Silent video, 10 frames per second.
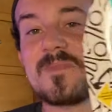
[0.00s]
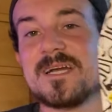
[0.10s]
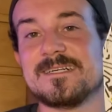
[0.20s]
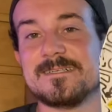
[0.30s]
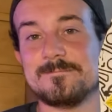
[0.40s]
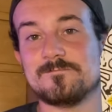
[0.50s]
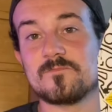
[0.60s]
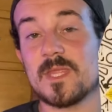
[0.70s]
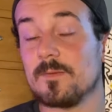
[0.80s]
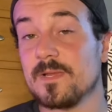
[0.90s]

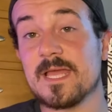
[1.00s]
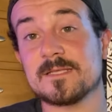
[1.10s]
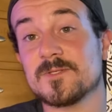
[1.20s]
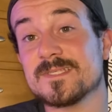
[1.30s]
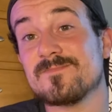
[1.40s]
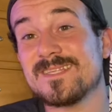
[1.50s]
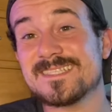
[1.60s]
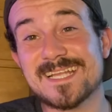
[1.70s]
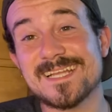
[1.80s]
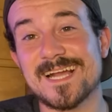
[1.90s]
But yeah, so this is gonna be the
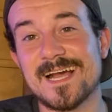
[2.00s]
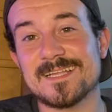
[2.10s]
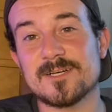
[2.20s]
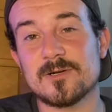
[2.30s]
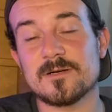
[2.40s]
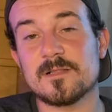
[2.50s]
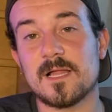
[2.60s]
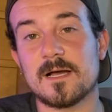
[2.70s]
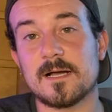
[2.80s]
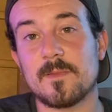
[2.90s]
second guy doll.
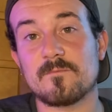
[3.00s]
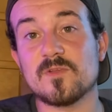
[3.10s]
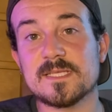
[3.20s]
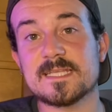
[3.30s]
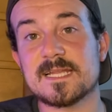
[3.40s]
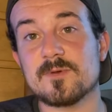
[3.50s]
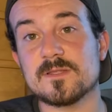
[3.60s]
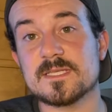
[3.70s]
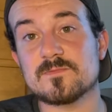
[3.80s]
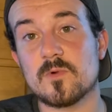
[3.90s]
I'm really excited about
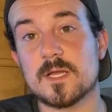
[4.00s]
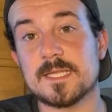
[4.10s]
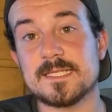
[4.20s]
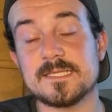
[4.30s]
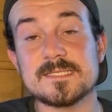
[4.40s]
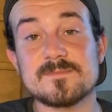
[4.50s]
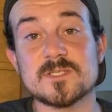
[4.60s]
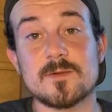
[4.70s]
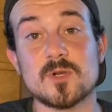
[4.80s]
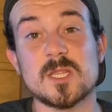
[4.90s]
this one. He does seem to
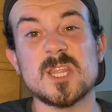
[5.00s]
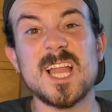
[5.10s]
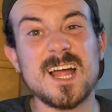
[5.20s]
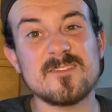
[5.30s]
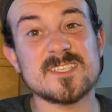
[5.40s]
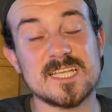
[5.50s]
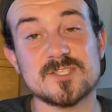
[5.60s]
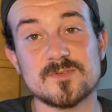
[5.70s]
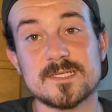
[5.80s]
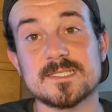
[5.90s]
come with a lot of
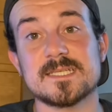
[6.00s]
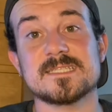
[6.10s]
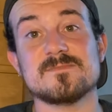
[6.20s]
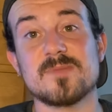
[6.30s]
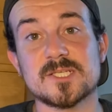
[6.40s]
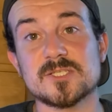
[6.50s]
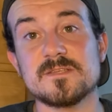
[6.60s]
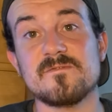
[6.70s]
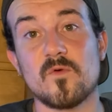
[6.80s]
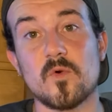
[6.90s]
accessories, especially
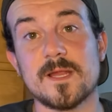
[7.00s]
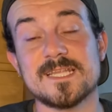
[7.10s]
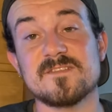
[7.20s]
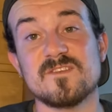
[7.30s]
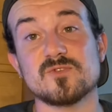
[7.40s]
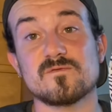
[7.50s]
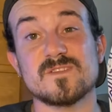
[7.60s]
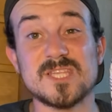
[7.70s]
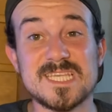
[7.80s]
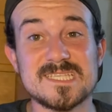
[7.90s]
for an individual
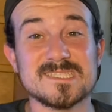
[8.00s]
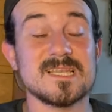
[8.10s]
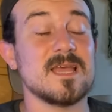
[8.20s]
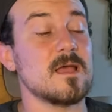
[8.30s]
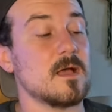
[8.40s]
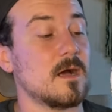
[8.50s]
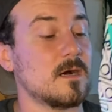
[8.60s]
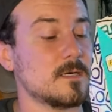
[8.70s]
release. He